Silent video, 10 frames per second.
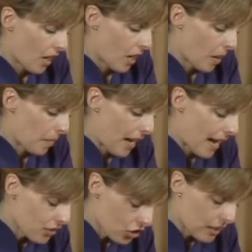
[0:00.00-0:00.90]
Um,
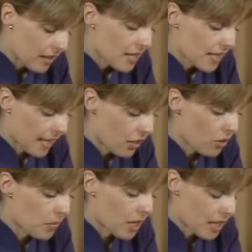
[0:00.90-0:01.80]
actually the
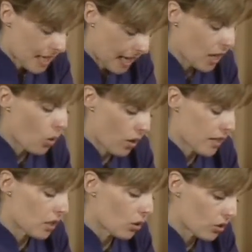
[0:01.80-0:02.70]
sacrum can take
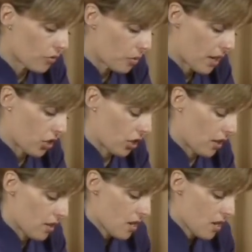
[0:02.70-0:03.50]
quite a lot of pressure.